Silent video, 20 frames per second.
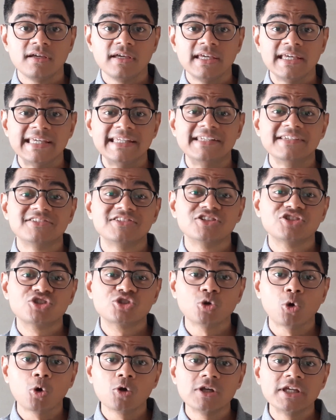It is the
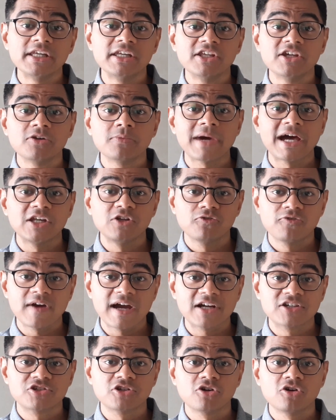sole Indian
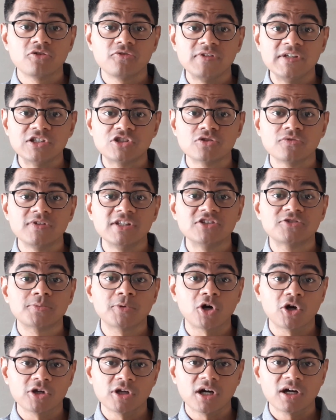manufacturer of each of these
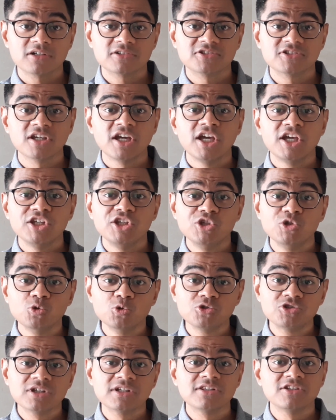products
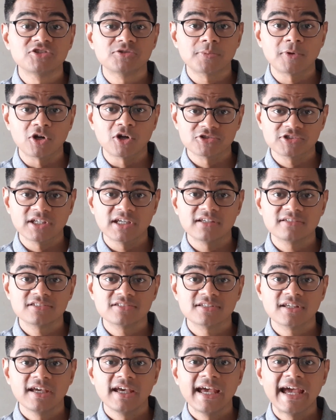using this
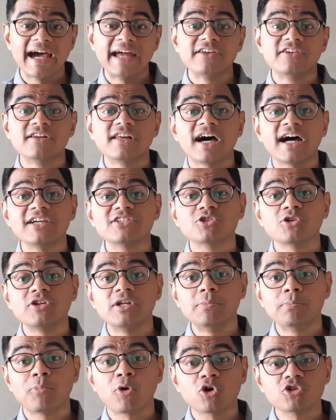process and relies on
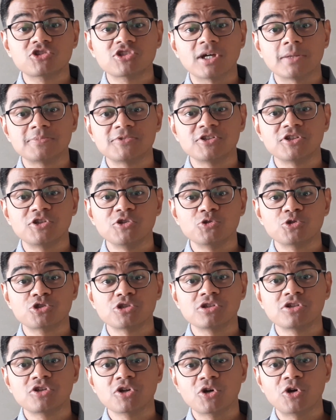import
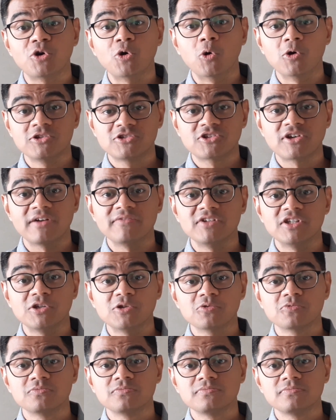substitution to grow its revenue.